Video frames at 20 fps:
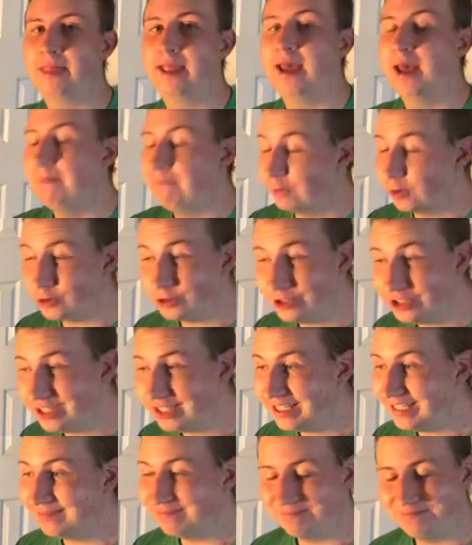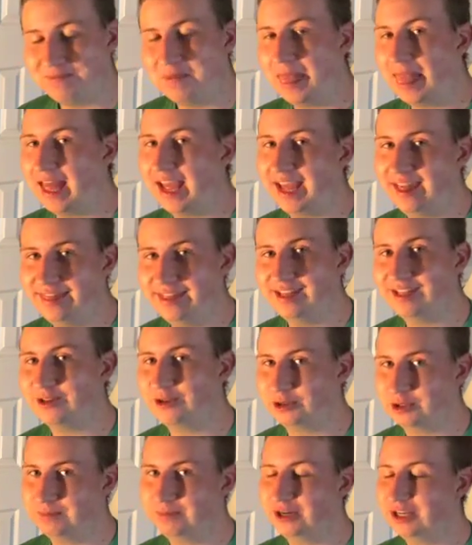Personally, I think it looks
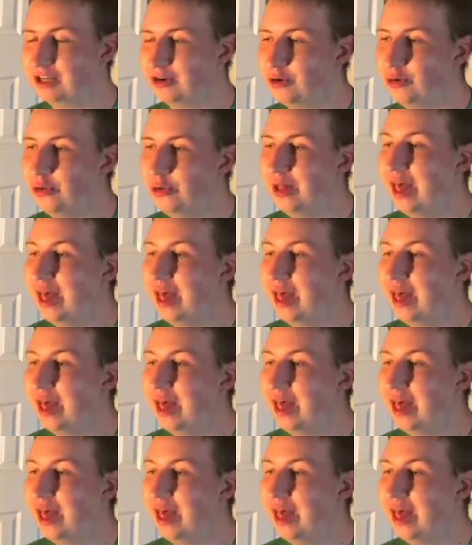pretty cool,